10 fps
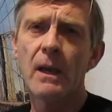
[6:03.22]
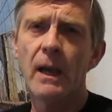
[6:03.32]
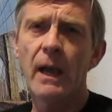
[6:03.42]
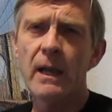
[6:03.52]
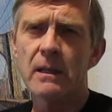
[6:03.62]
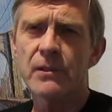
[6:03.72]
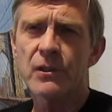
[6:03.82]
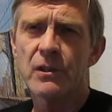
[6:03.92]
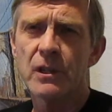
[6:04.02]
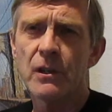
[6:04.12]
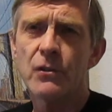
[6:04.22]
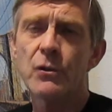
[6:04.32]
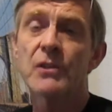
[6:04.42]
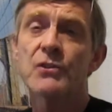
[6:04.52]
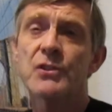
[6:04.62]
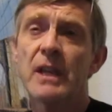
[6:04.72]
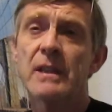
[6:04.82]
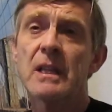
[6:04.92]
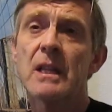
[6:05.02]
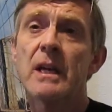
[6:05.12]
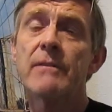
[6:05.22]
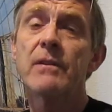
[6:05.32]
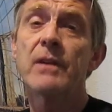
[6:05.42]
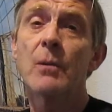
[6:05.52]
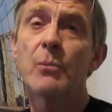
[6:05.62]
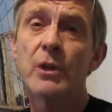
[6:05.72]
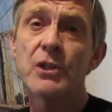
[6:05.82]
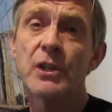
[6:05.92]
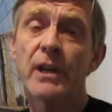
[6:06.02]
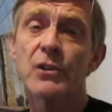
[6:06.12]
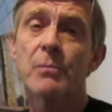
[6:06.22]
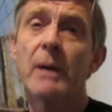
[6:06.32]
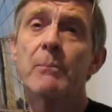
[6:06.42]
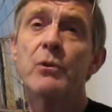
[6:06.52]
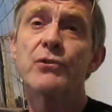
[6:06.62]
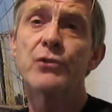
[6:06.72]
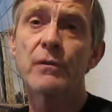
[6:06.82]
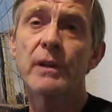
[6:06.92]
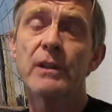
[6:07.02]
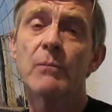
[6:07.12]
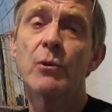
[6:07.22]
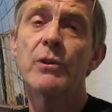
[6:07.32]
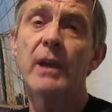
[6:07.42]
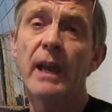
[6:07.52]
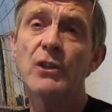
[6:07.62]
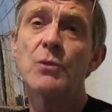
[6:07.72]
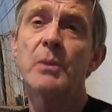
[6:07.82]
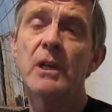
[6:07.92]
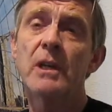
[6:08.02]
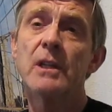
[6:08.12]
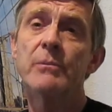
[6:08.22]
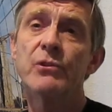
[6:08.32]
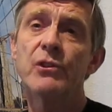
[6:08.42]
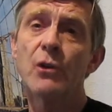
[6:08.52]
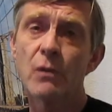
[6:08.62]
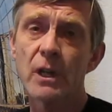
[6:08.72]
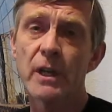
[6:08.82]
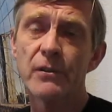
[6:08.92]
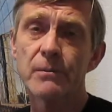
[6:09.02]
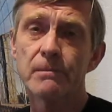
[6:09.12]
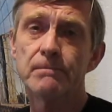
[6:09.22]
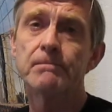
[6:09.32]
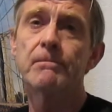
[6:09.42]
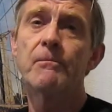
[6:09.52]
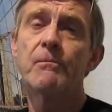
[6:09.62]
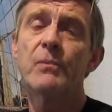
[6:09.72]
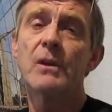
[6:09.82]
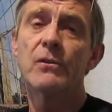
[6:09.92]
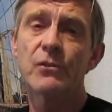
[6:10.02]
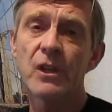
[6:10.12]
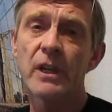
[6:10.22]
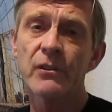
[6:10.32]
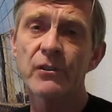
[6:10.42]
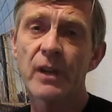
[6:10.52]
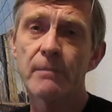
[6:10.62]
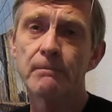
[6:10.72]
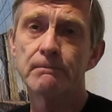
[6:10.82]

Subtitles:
Hey, let's continue to extend the life of our bridge decks by preserving them with HPLMC overlays. See you next time.